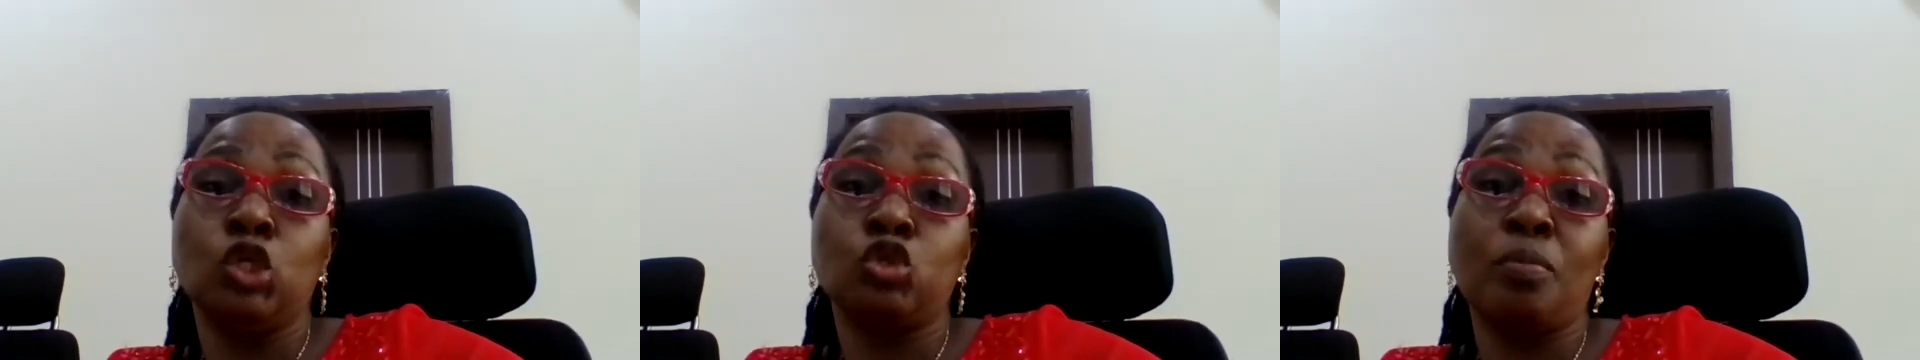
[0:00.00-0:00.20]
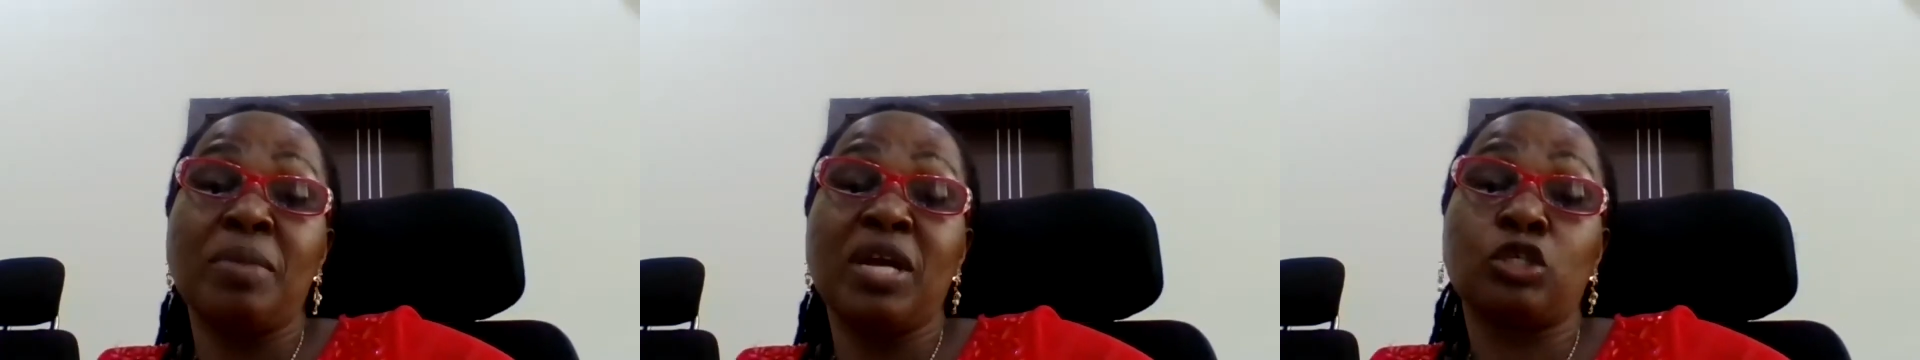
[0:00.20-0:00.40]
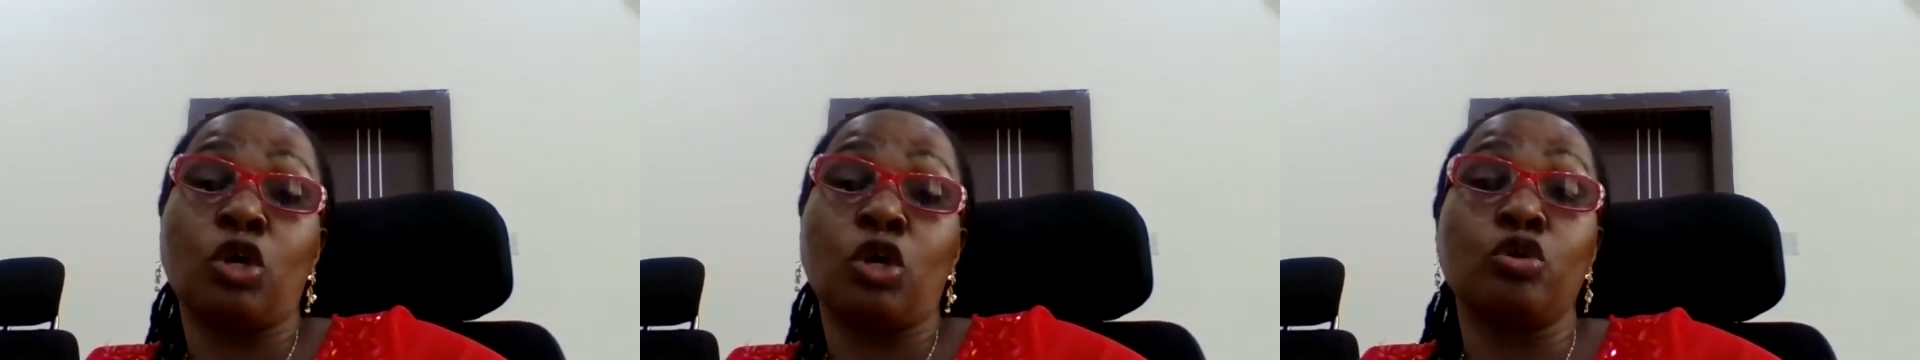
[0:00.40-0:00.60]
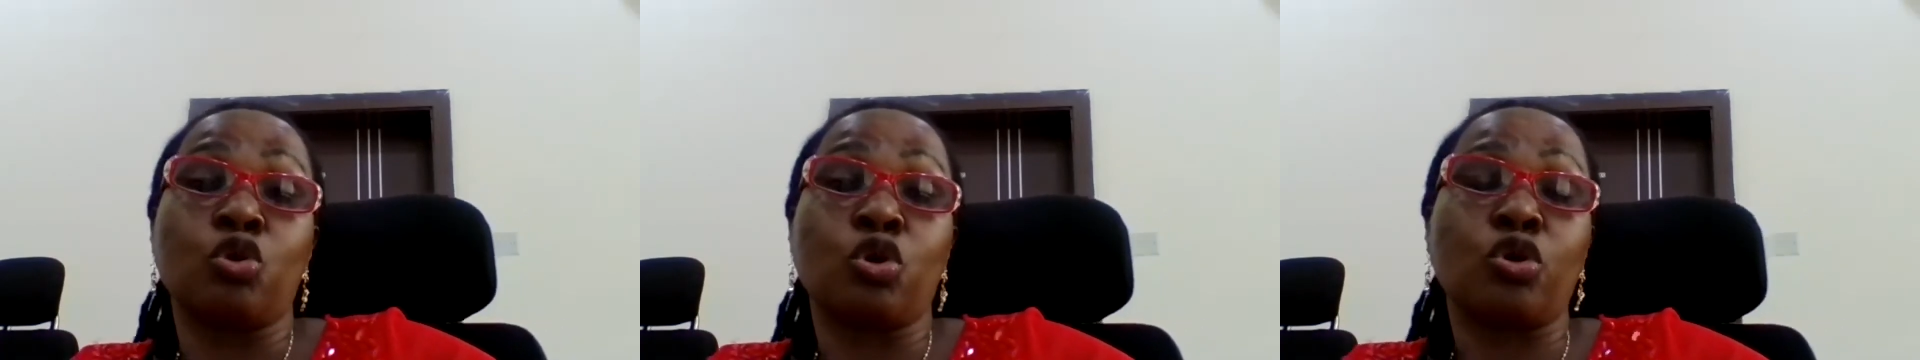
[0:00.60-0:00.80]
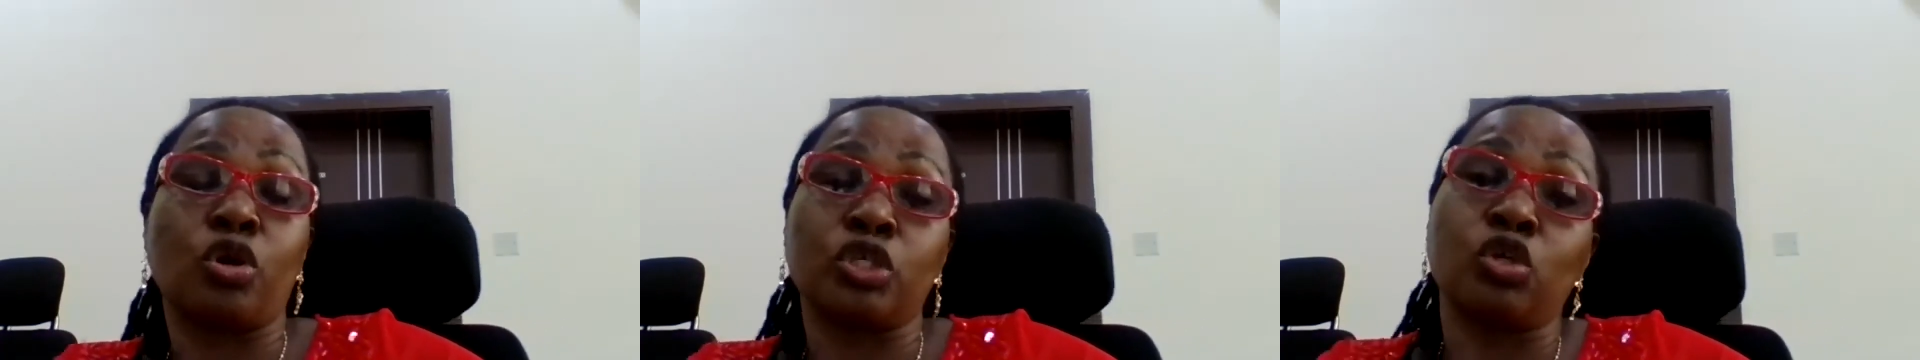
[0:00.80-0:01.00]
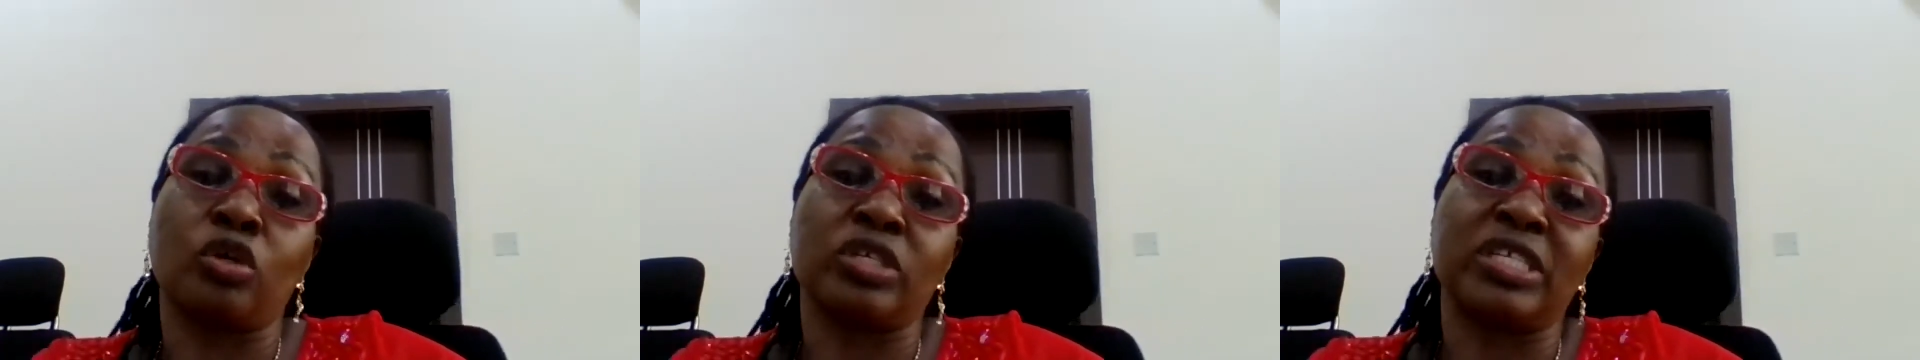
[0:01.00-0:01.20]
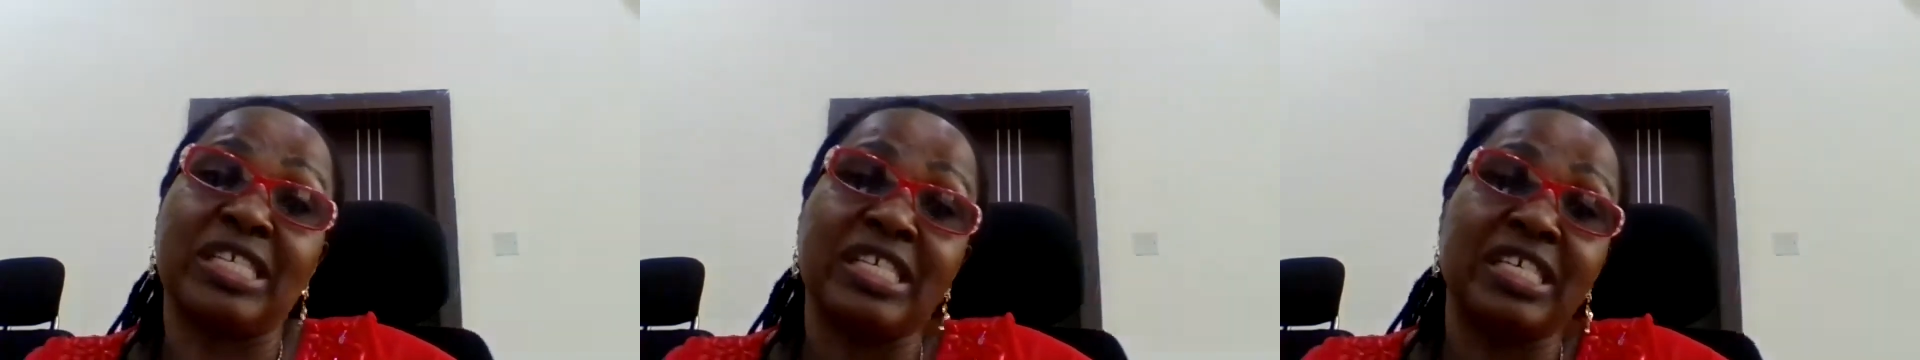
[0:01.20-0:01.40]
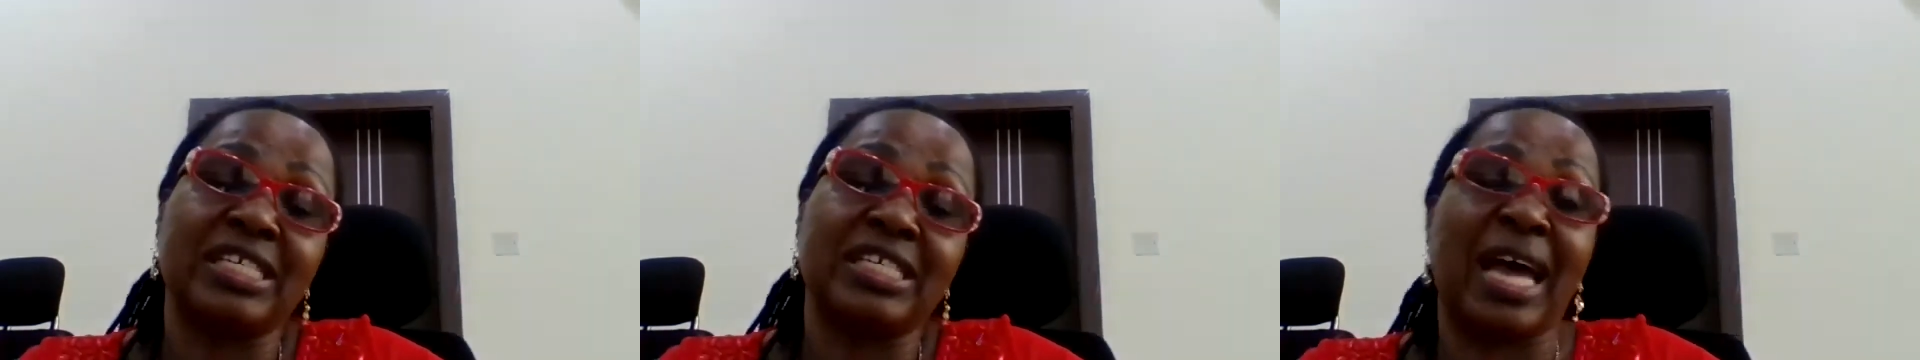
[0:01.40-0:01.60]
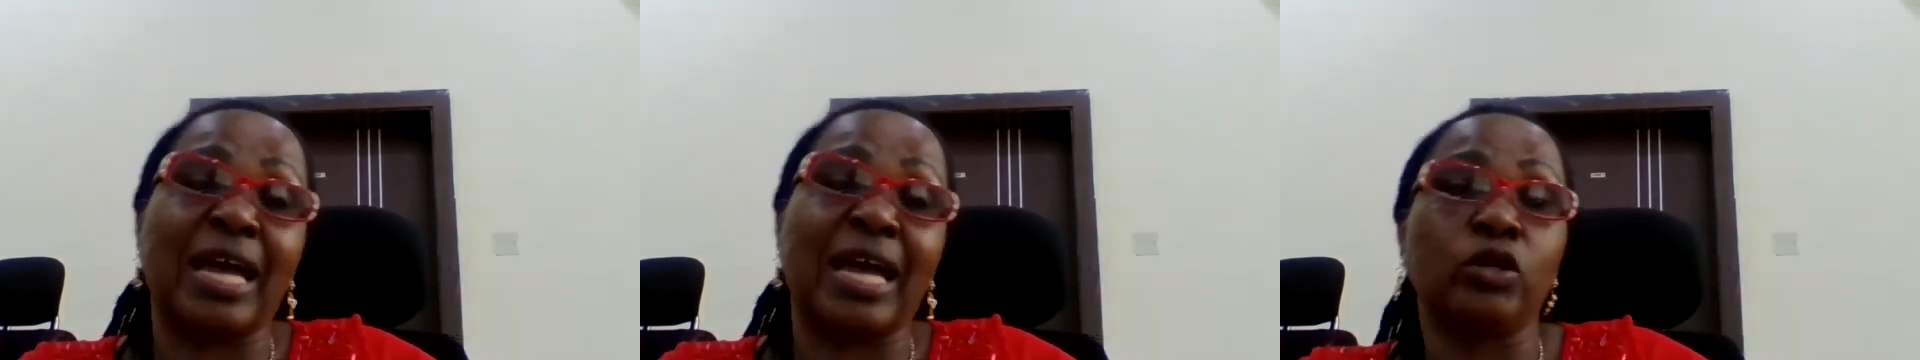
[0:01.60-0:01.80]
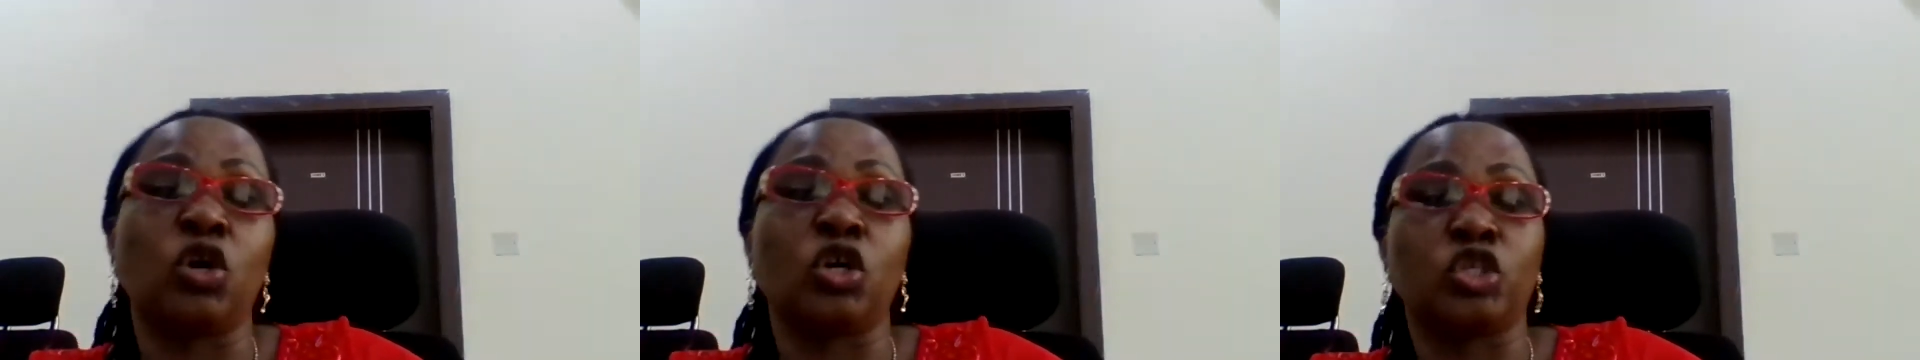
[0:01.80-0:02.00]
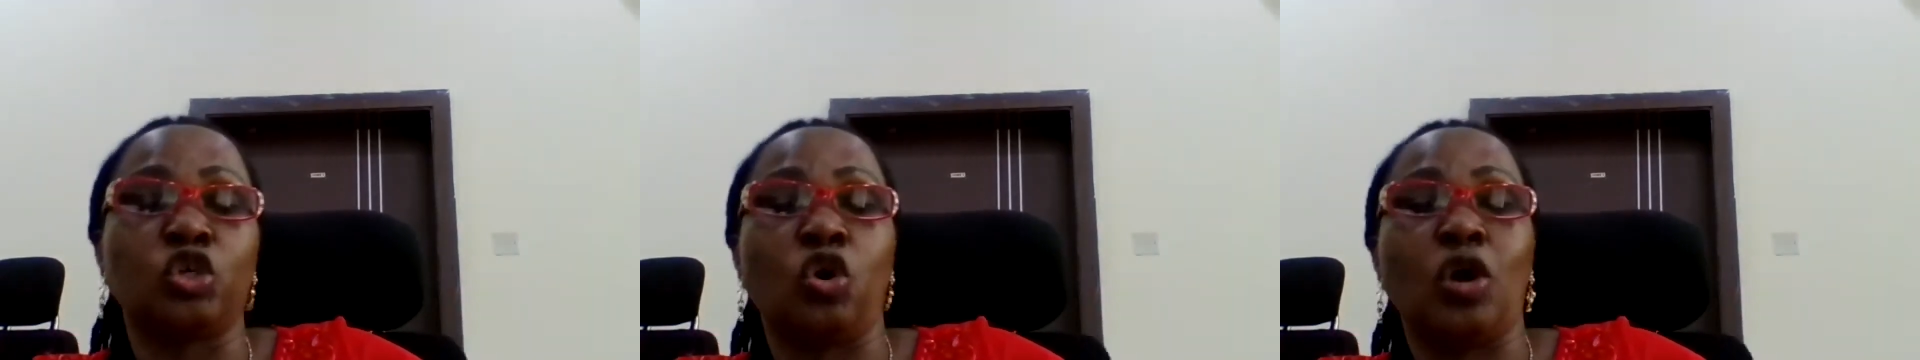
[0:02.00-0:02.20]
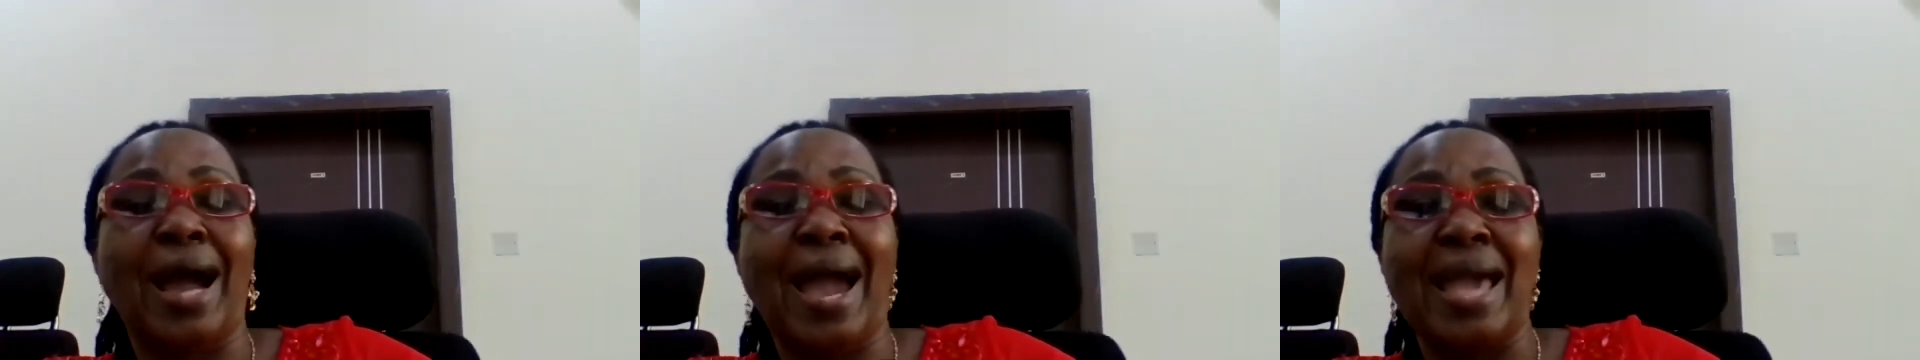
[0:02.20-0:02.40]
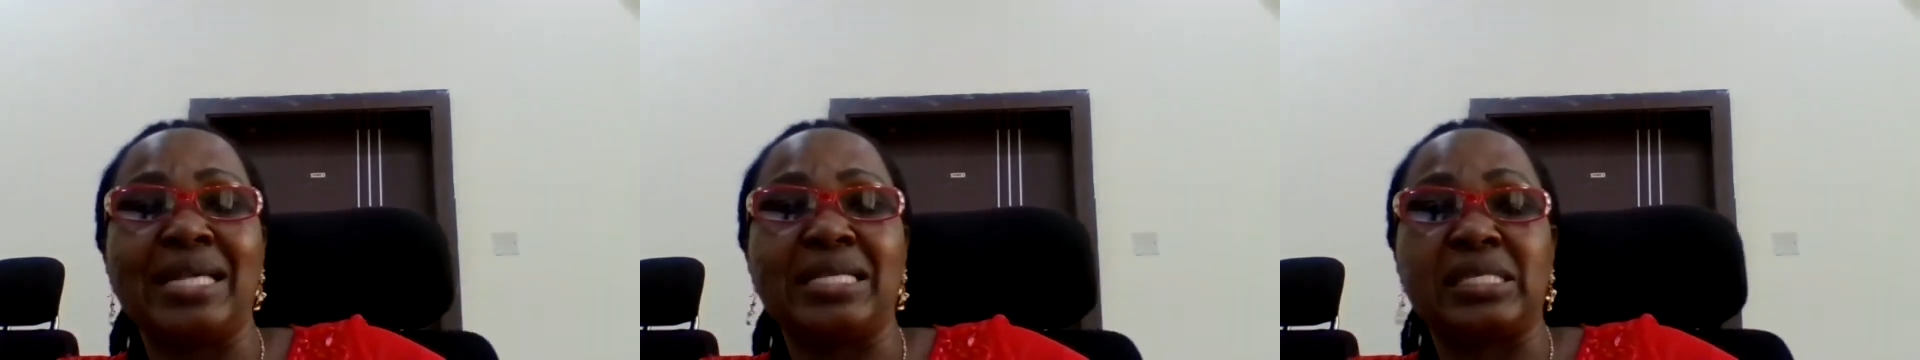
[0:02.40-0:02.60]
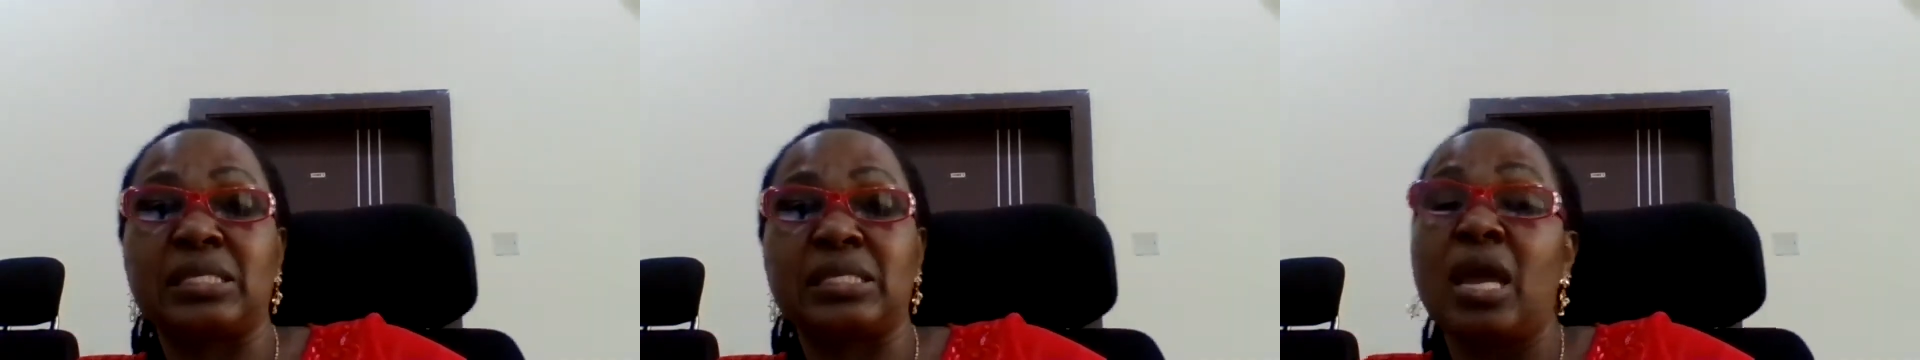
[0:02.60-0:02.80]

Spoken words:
to make sure you cross your T's and you dot your I's.